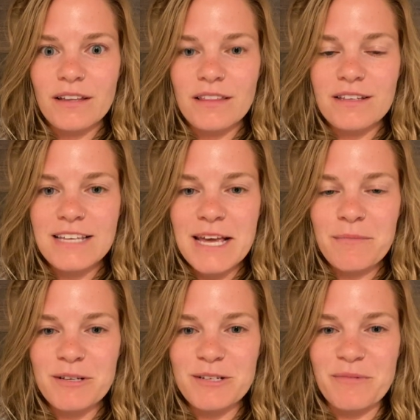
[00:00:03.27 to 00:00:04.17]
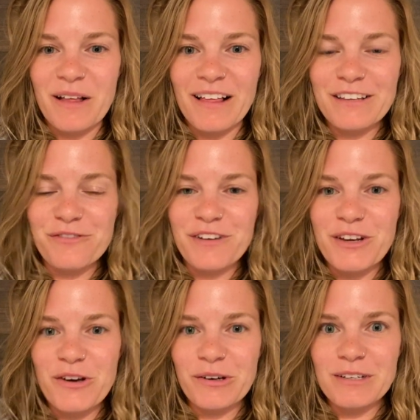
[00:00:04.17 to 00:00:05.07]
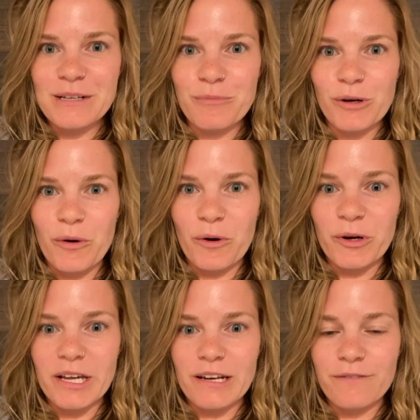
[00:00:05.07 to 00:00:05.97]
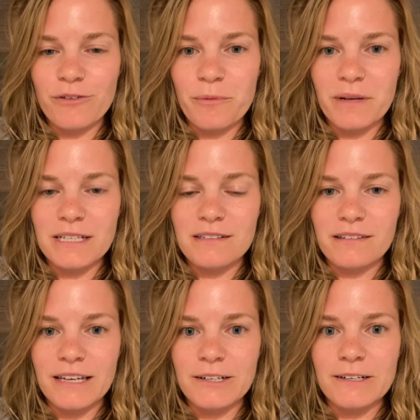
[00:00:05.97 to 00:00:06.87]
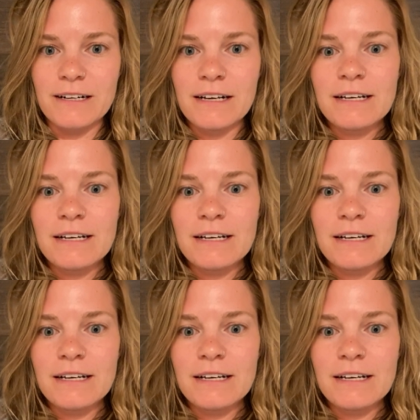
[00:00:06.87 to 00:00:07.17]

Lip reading: the same as in my last video because I'm recording it a few minutes later.